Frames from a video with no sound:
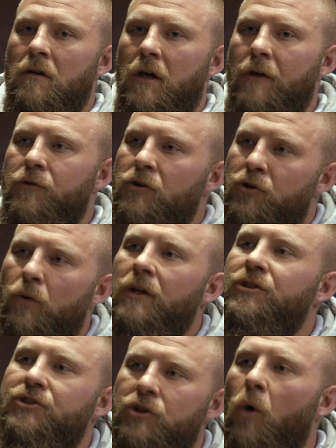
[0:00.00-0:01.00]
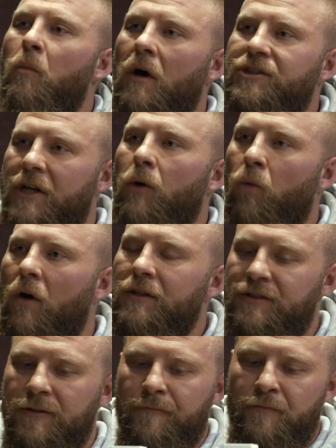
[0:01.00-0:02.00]
if you're doing so much at
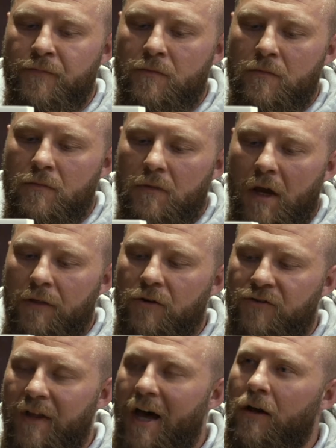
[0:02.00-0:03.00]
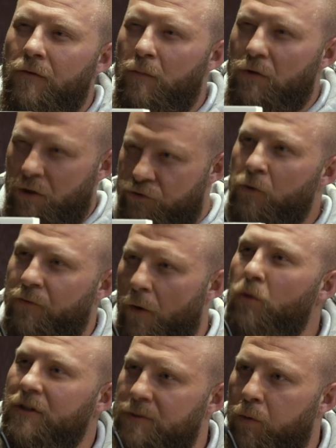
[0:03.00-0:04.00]
once and there's not a, a true
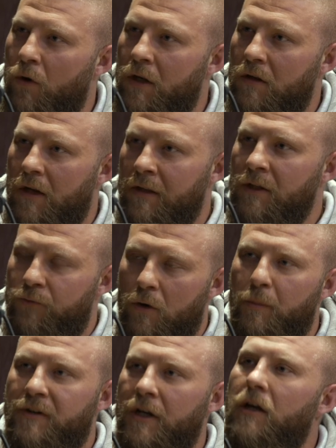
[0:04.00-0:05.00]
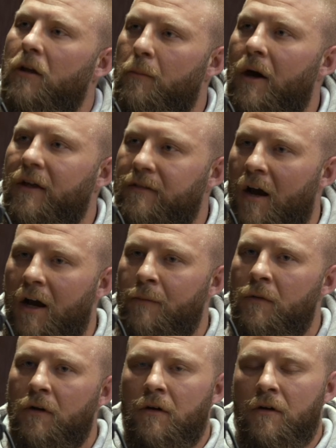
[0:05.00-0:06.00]
focus point, at least for a particular amount of
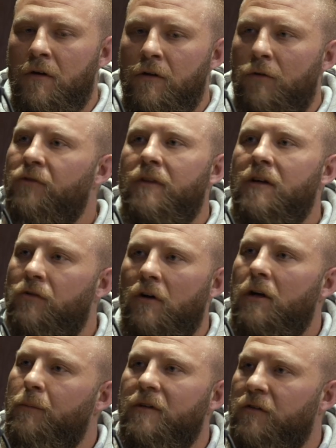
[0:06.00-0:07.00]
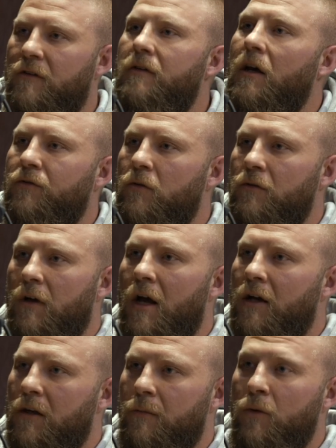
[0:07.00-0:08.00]
time, those things are going to be successful. They're
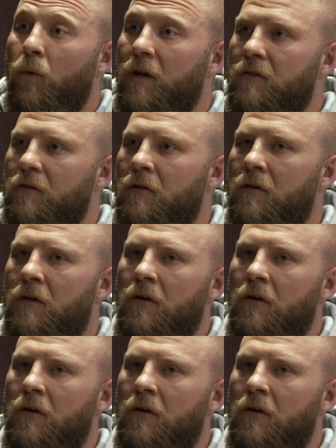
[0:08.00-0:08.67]
not going to be wins.